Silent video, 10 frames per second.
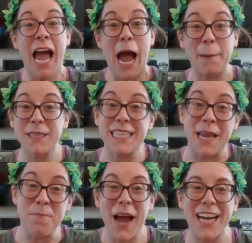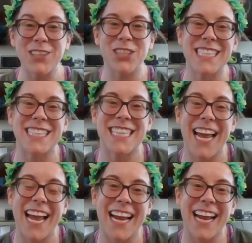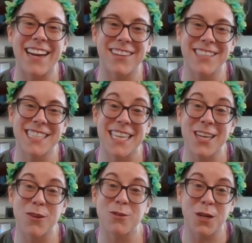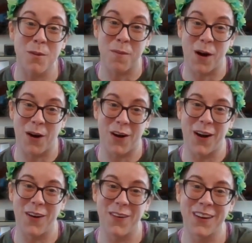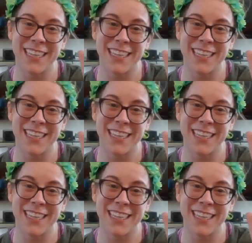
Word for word: Happy St. Patrick's Day, and I'll see you tomorrow.